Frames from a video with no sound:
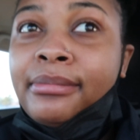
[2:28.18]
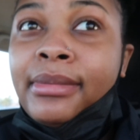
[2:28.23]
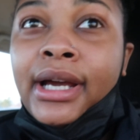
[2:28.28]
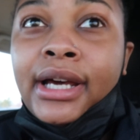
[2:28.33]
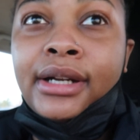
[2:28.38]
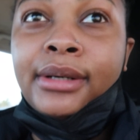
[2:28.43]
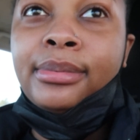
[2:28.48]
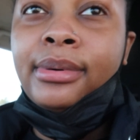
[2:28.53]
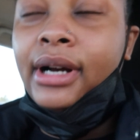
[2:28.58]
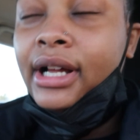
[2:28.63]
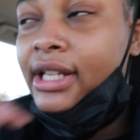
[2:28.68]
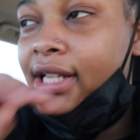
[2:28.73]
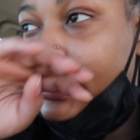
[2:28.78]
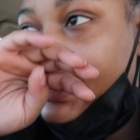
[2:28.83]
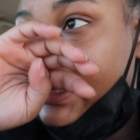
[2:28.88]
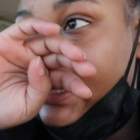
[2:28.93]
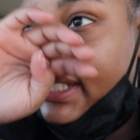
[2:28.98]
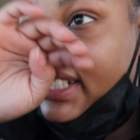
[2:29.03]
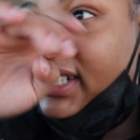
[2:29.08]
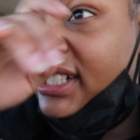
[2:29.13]
better probably
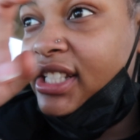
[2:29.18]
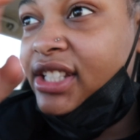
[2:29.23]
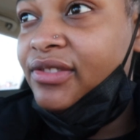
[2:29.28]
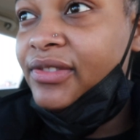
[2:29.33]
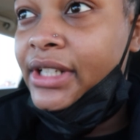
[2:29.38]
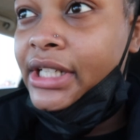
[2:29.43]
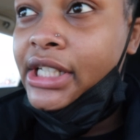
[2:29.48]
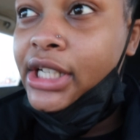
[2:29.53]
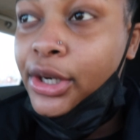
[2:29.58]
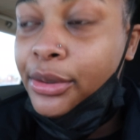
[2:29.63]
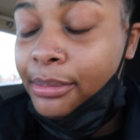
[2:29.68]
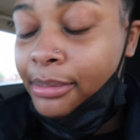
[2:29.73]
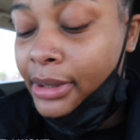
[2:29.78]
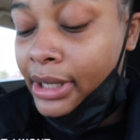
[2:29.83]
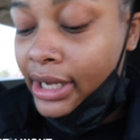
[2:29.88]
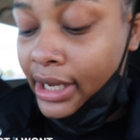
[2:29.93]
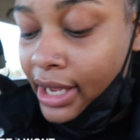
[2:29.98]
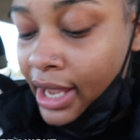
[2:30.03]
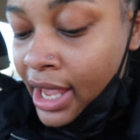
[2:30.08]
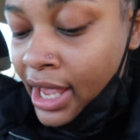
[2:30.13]
at the end of this video.
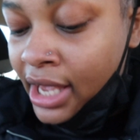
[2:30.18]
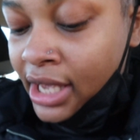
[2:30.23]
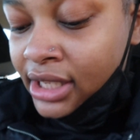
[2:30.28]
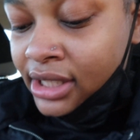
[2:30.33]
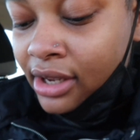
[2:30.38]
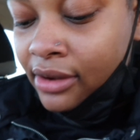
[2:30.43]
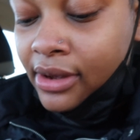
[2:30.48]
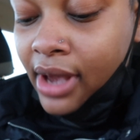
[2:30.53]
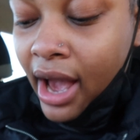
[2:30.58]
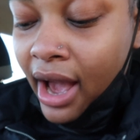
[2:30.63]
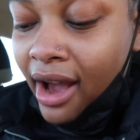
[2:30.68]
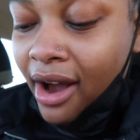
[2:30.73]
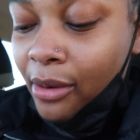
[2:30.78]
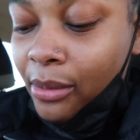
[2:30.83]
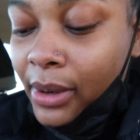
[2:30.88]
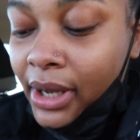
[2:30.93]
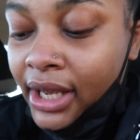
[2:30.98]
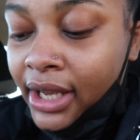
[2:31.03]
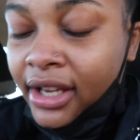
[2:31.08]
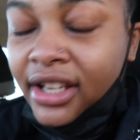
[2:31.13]
But so yeah, I
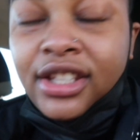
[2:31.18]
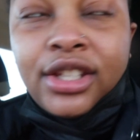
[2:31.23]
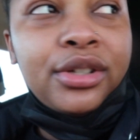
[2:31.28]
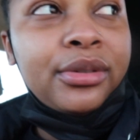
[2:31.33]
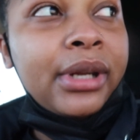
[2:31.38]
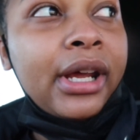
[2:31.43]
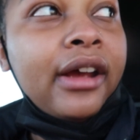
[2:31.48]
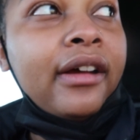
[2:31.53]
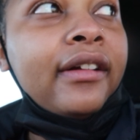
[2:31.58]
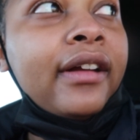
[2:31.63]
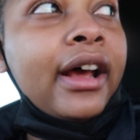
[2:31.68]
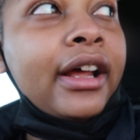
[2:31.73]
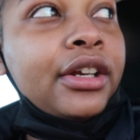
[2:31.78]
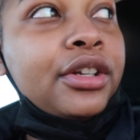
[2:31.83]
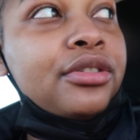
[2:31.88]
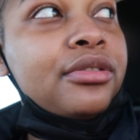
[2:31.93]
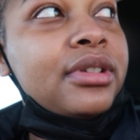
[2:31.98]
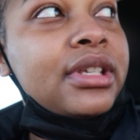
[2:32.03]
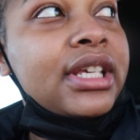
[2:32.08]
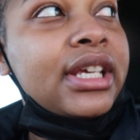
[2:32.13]
went into there and I
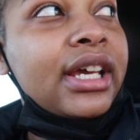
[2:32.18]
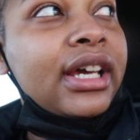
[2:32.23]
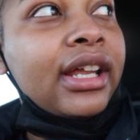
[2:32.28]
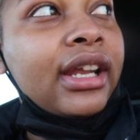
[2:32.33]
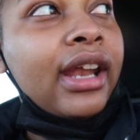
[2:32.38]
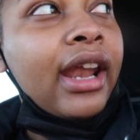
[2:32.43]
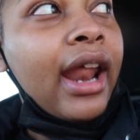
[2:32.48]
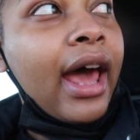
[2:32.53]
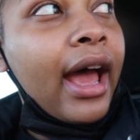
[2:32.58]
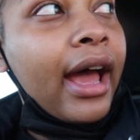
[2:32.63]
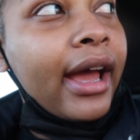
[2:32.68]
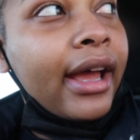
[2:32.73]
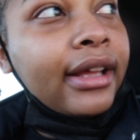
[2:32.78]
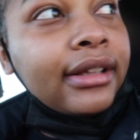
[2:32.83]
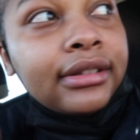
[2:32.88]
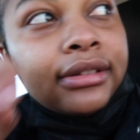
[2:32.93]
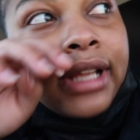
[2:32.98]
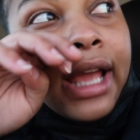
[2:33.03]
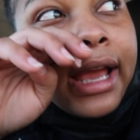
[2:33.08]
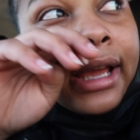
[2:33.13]
do see a
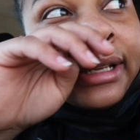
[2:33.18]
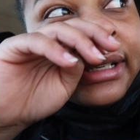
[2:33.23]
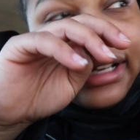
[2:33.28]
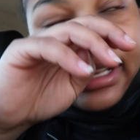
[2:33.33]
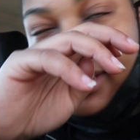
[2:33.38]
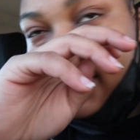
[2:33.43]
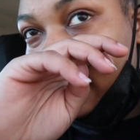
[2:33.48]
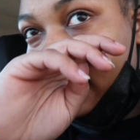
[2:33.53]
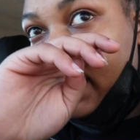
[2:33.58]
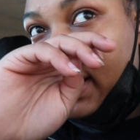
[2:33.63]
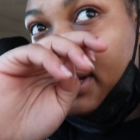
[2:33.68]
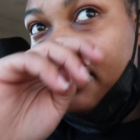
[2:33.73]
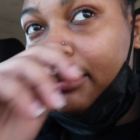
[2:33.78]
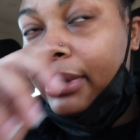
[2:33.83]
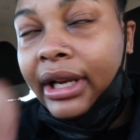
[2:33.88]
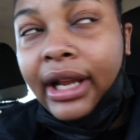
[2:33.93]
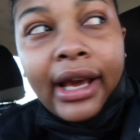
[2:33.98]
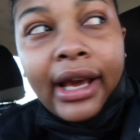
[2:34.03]
lot, not a lot, but